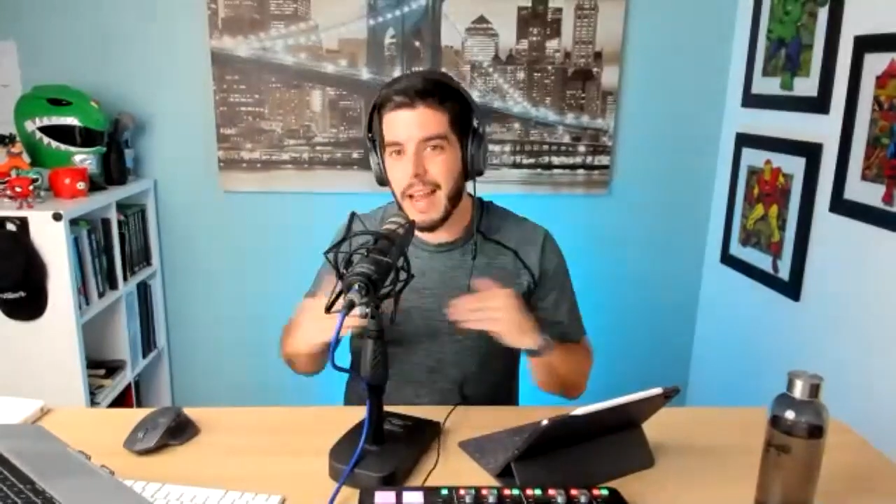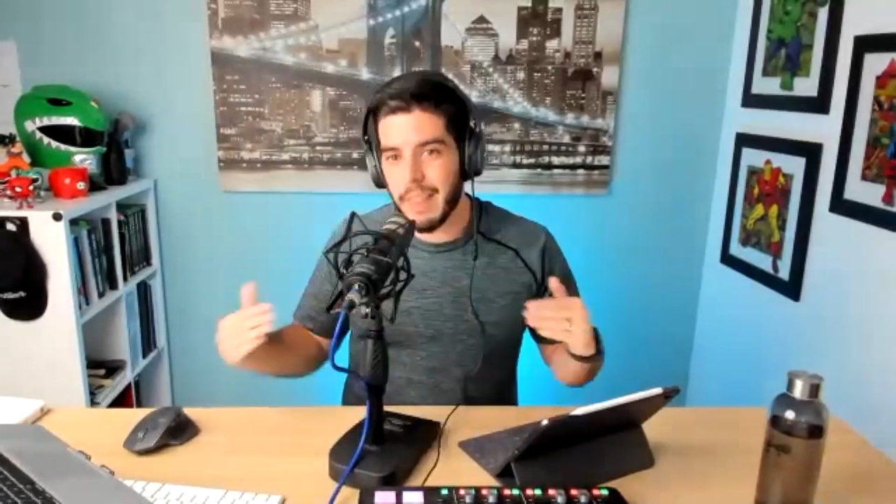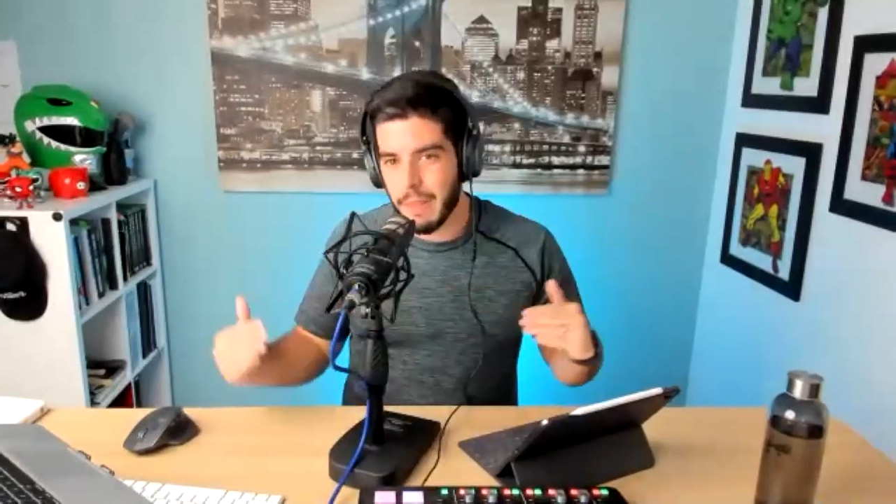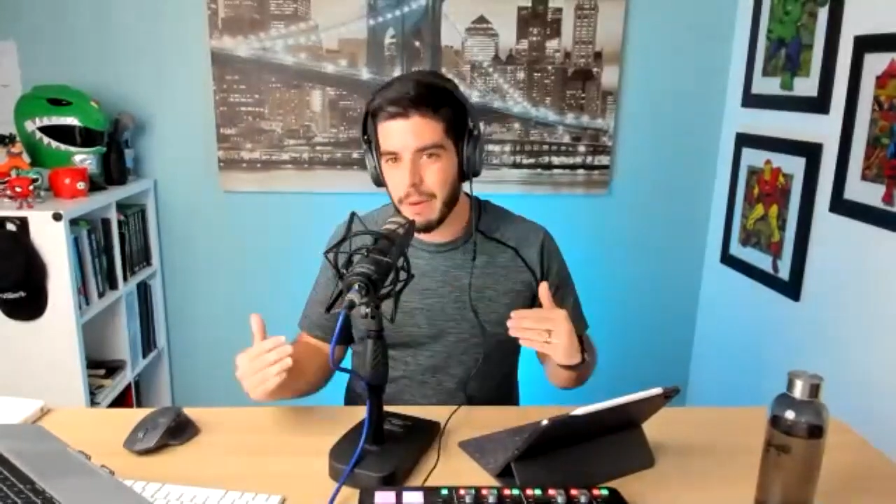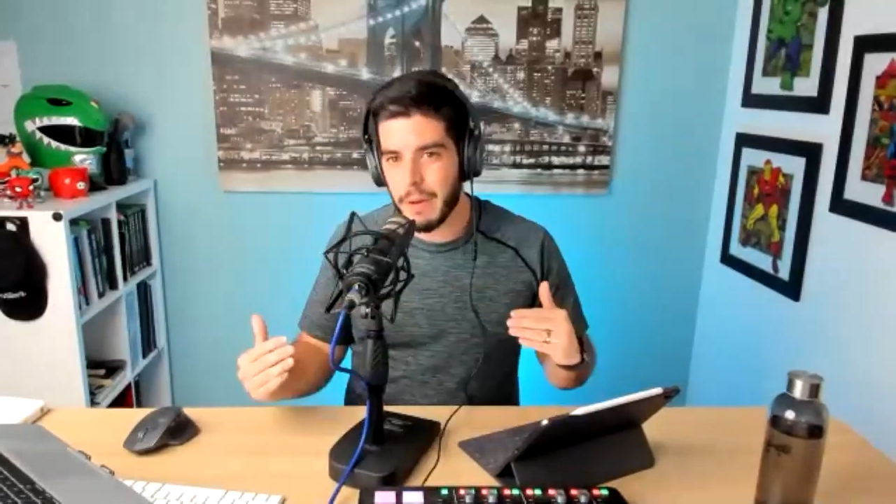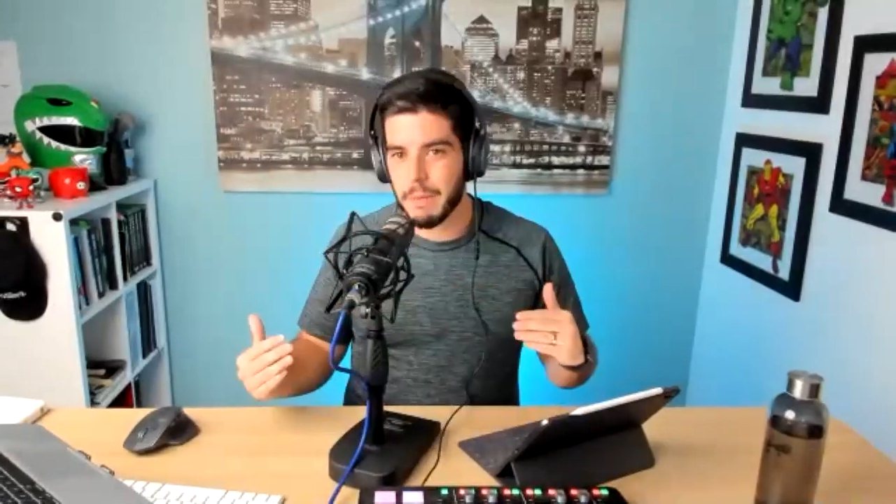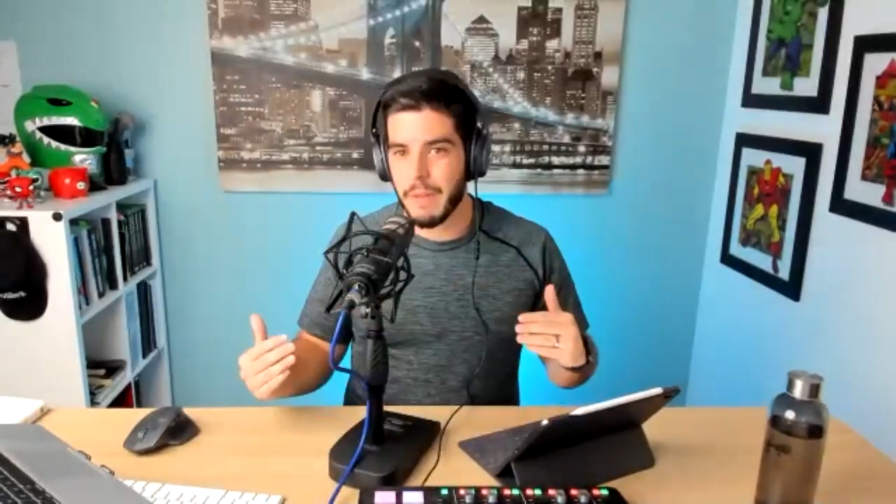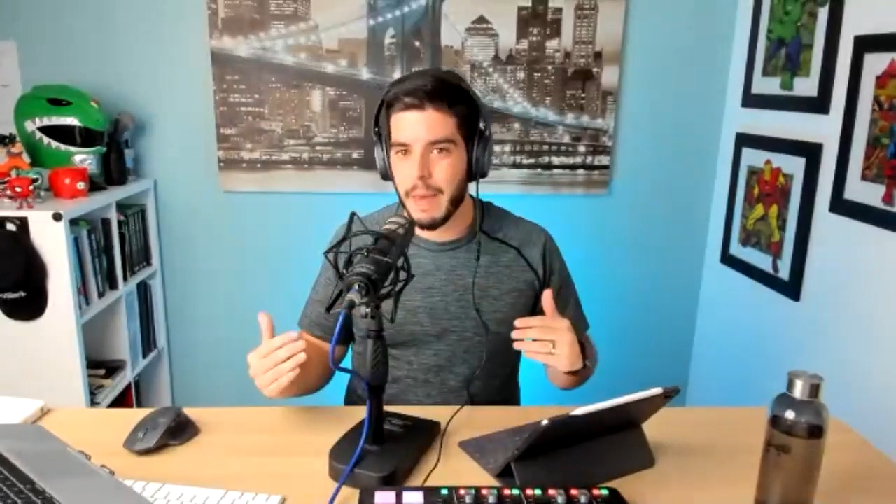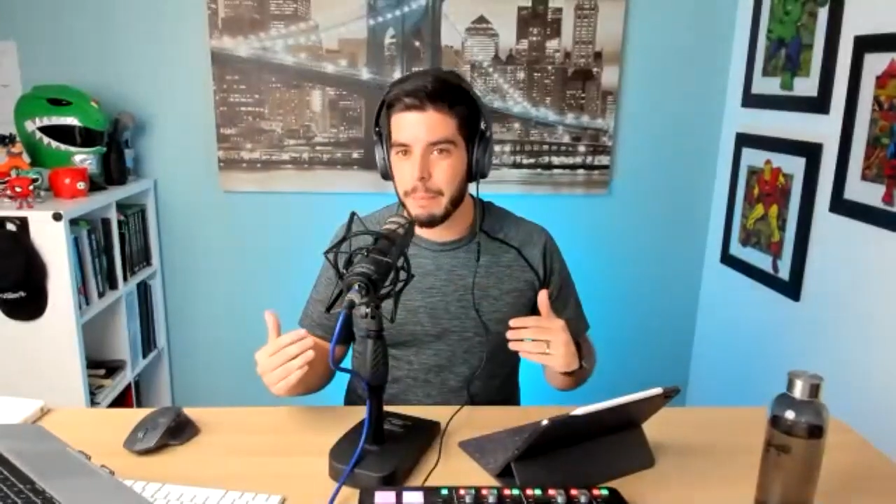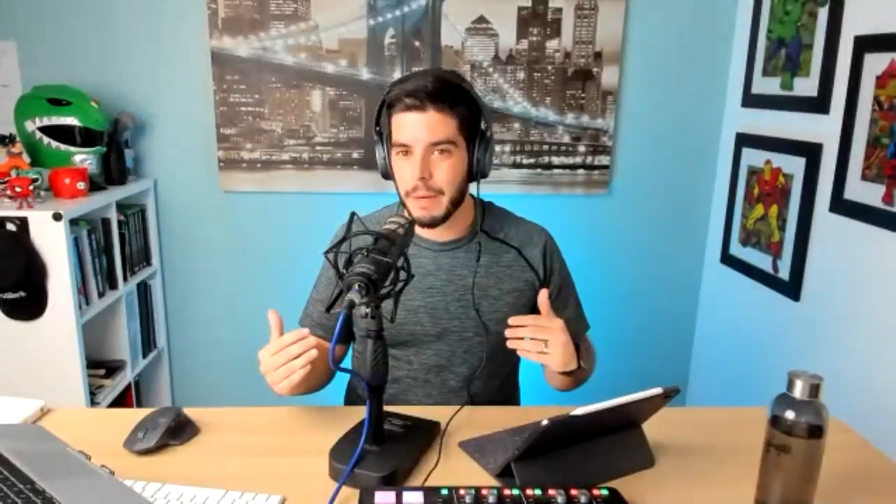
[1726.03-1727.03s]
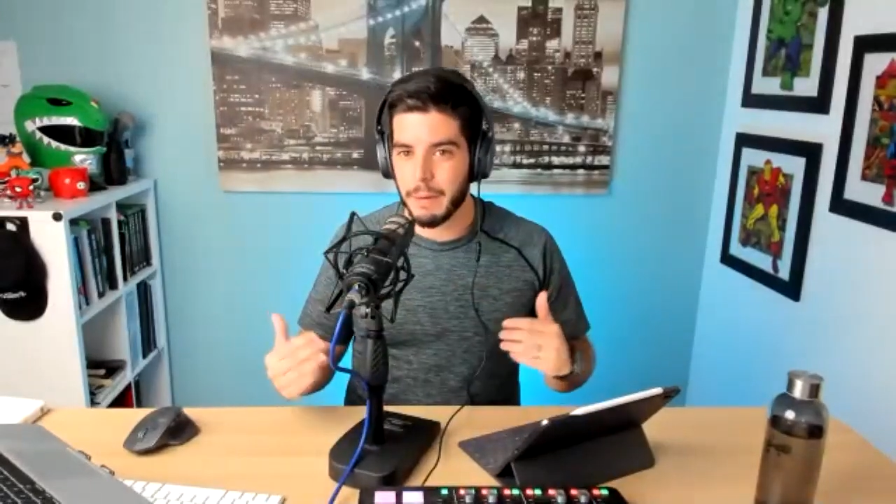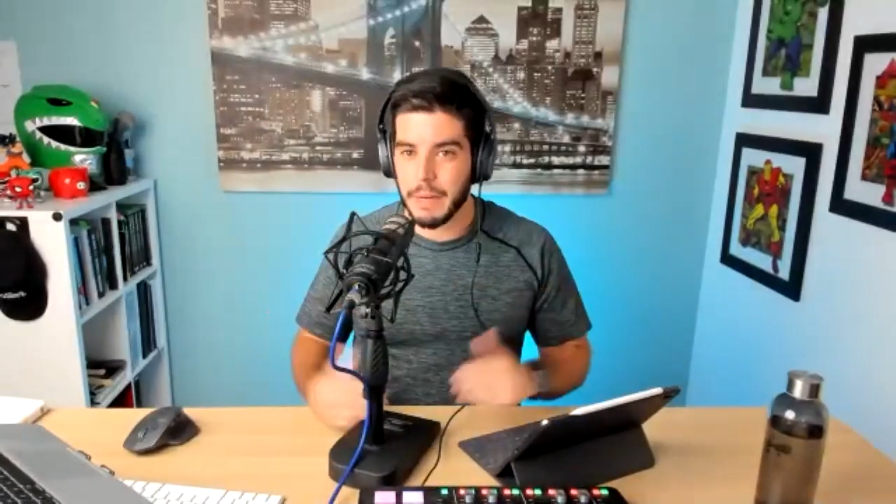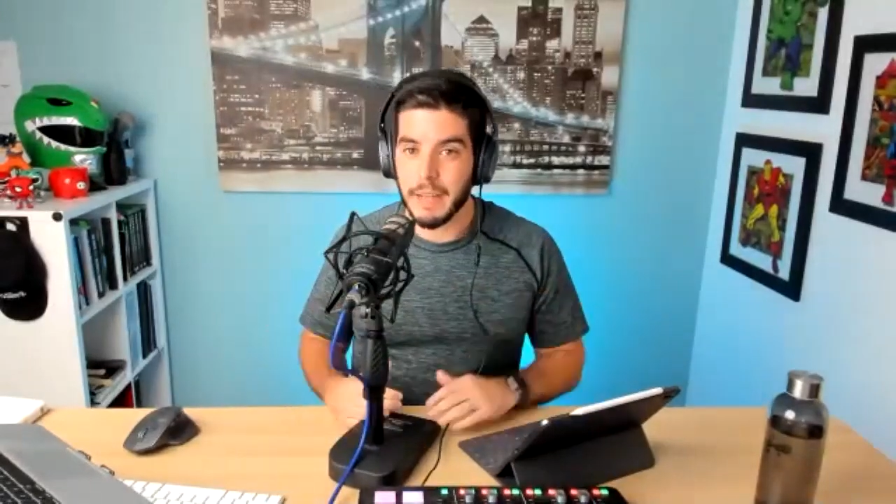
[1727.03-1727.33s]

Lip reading: at the bottom of that pyramid.